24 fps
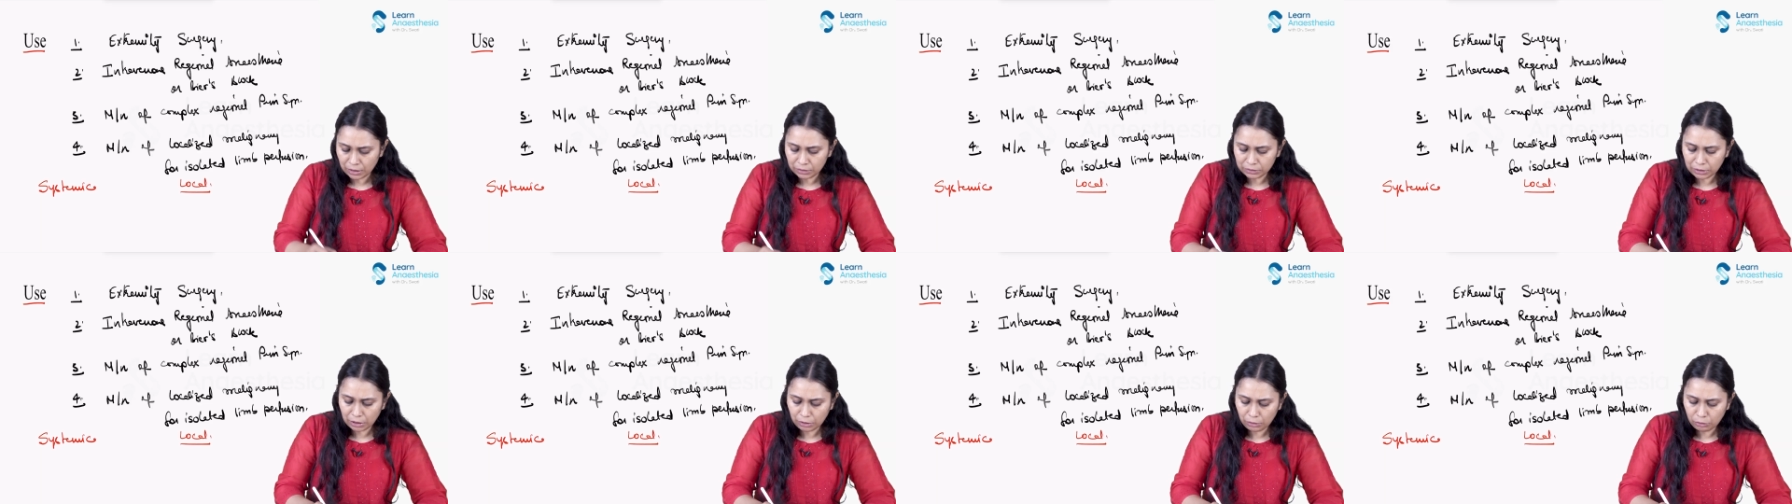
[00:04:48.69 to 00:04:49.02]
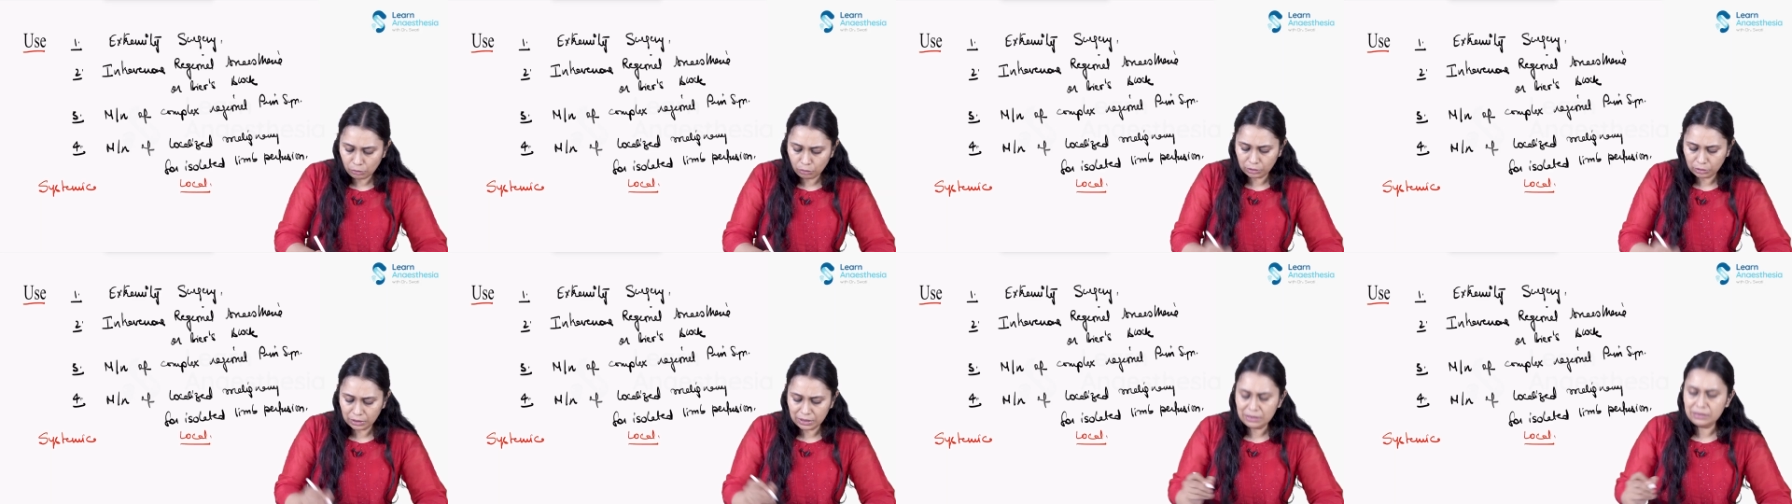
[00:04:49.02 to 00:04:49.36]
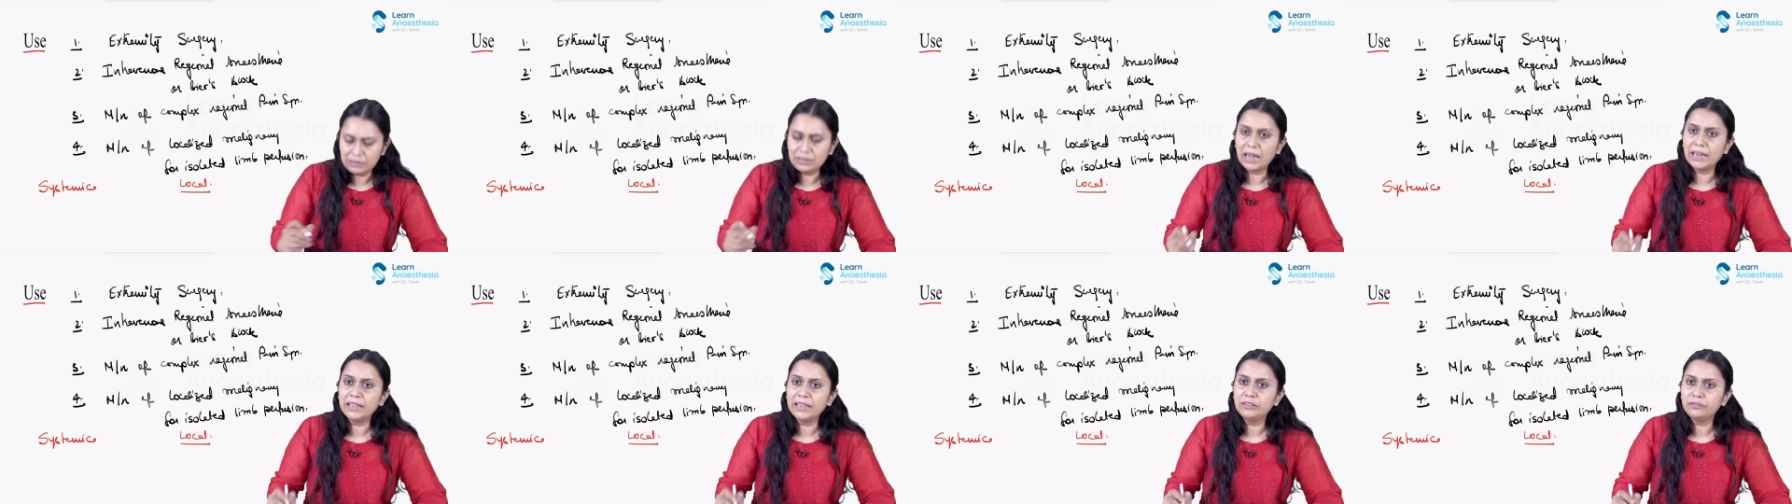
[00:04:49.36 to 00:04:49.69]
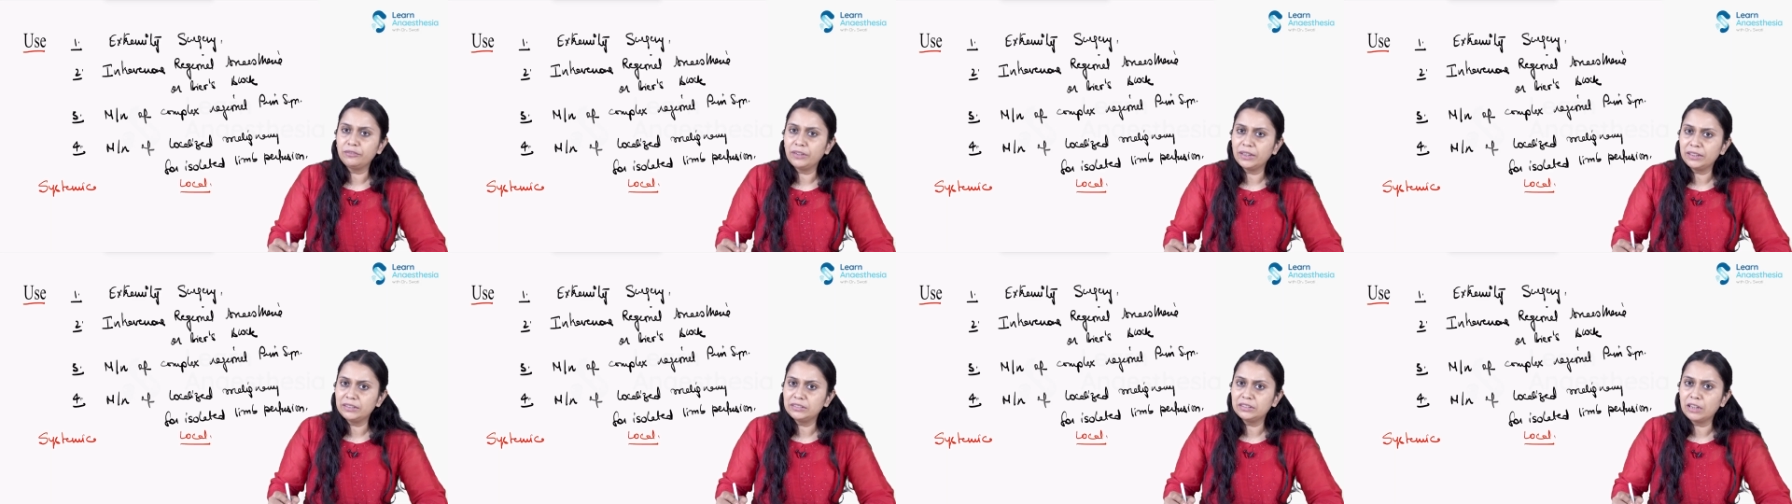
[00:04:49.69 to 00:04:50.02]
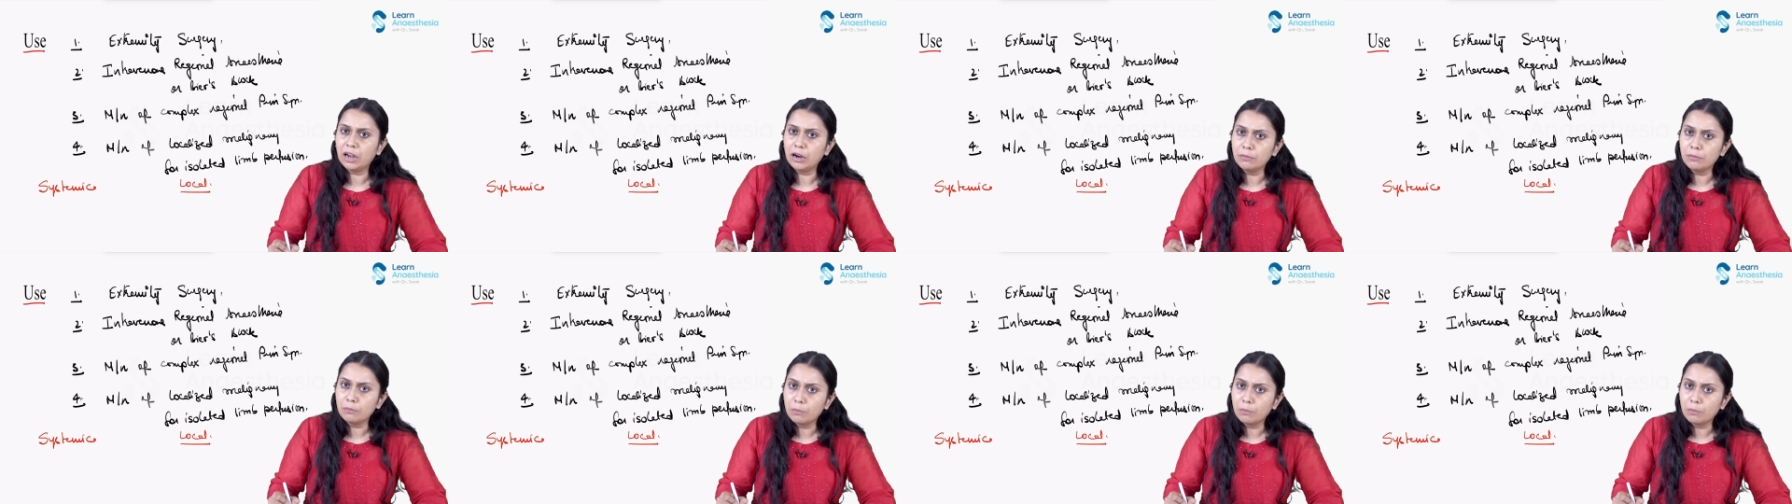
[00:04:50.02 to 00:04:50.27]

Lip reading: The local side effects are